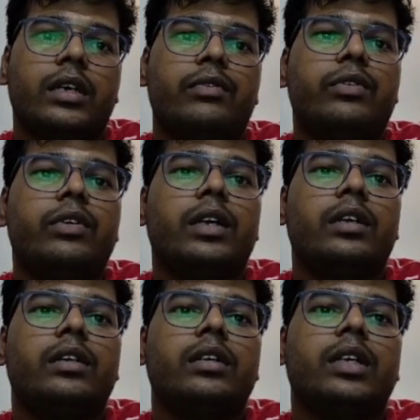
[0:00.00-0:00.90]
if
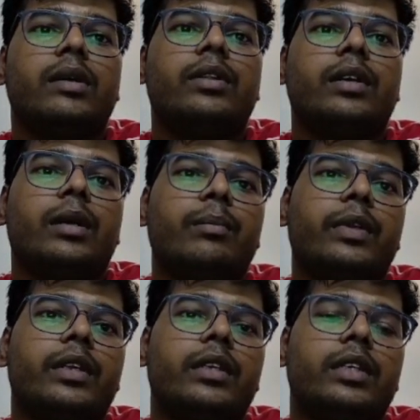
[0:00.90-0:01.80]

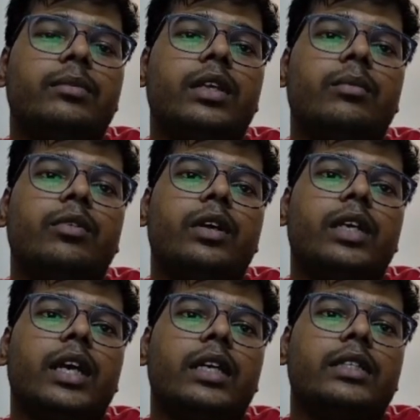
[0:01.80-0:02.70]
the
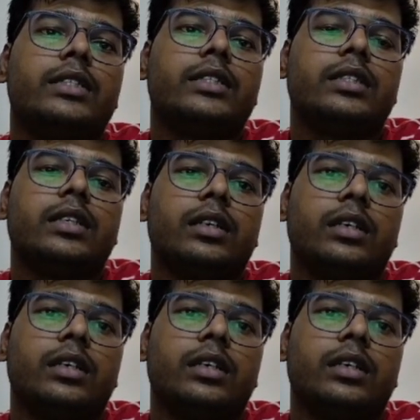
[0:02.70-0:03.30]
employee has